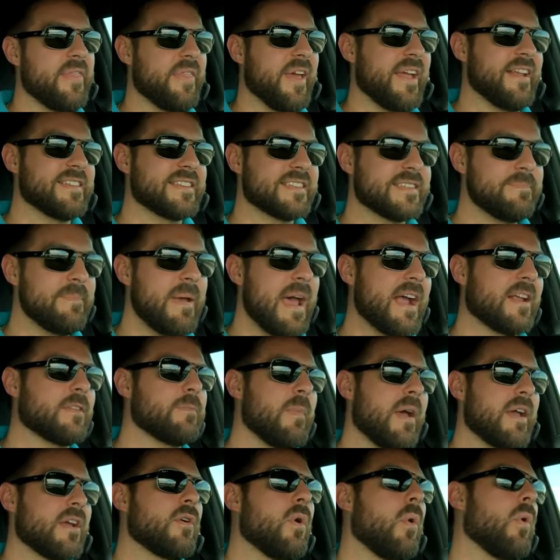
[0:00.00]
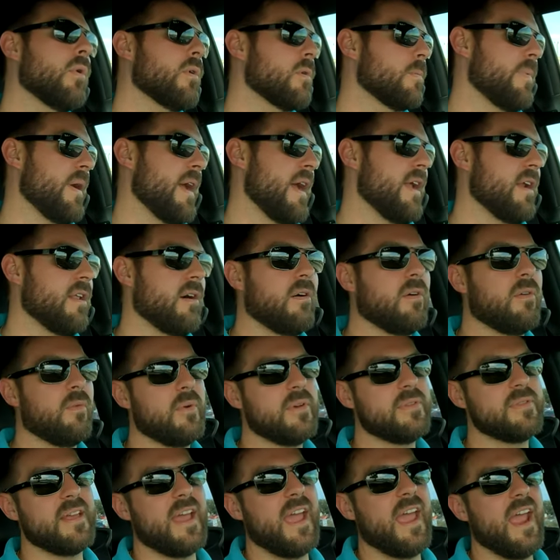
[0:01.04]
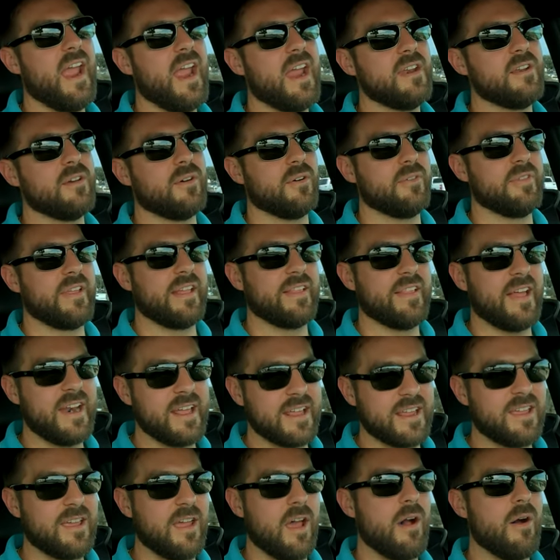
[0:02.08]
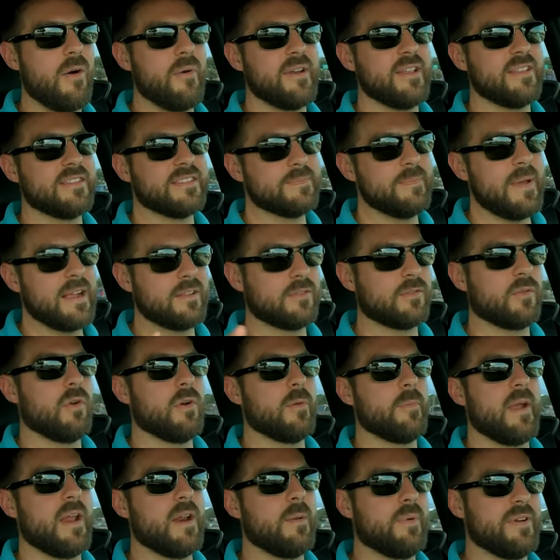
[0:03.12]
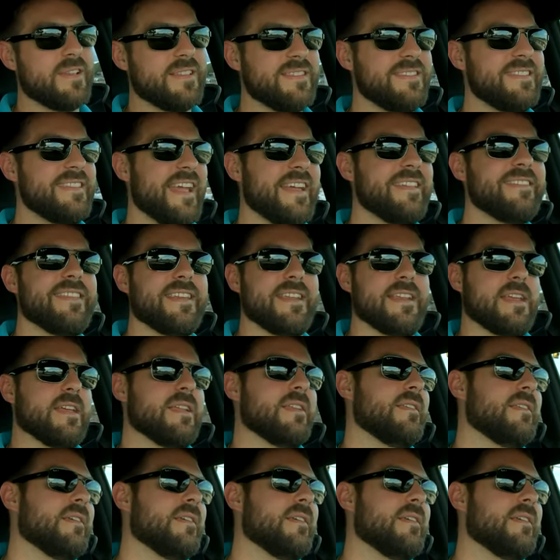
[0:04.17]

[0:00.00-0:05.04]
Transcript: They smacked my quarter panel with the handle. They let it go, and it smacked the quarter panel, but it dented it.